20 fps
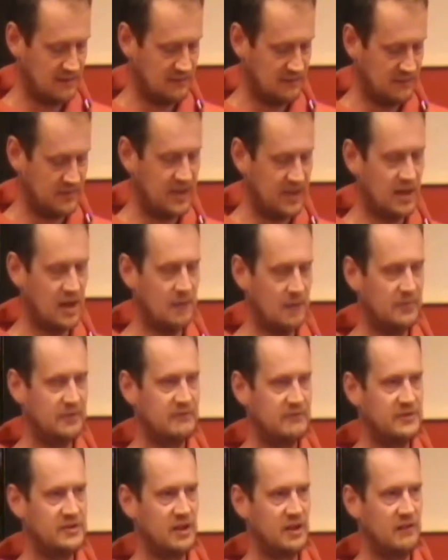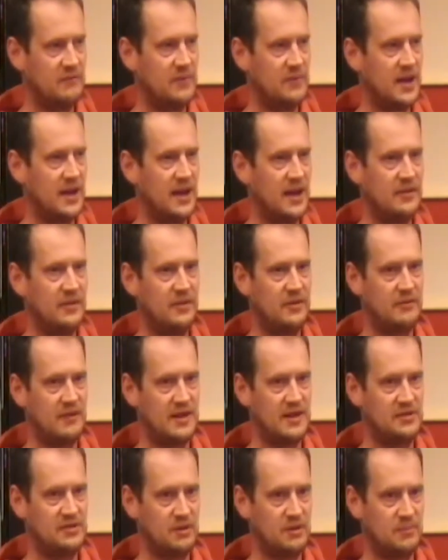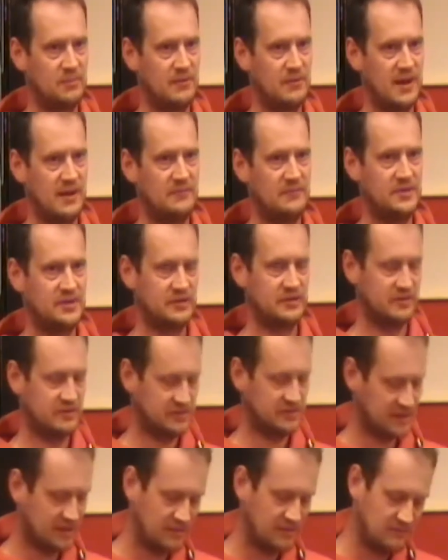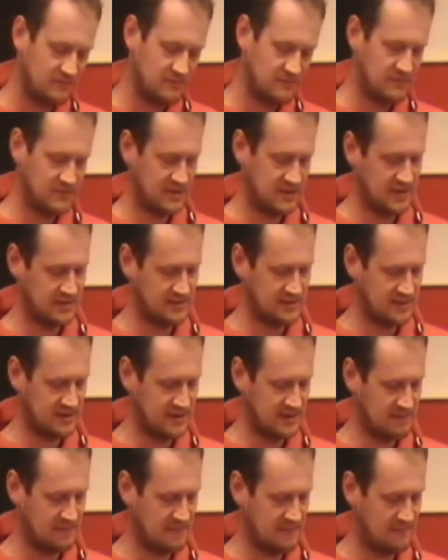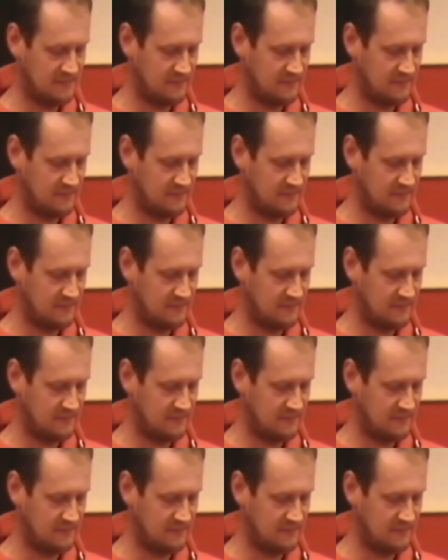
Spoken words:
they can't be resolved by either threads or preemption. So it's a